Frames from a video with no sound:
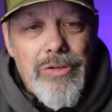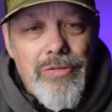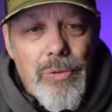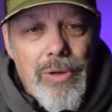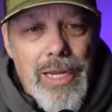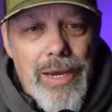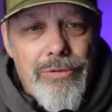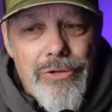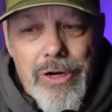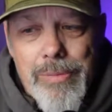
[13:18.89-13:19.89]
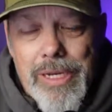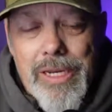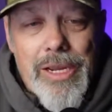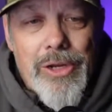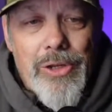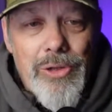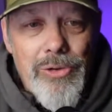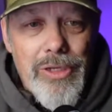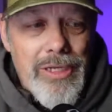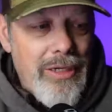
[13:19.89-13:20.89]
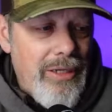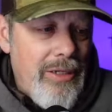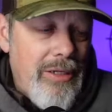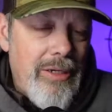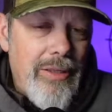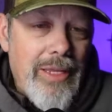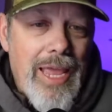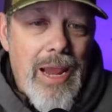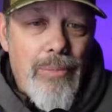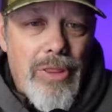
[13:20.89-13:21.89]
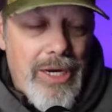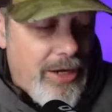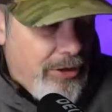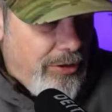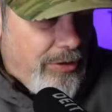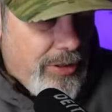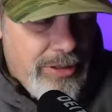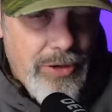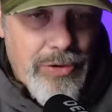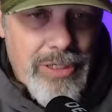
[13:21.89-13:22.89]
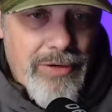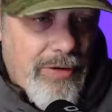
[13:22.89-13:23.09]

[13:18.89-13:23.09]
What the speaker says: for live streaming, including the camera that I use, the Sony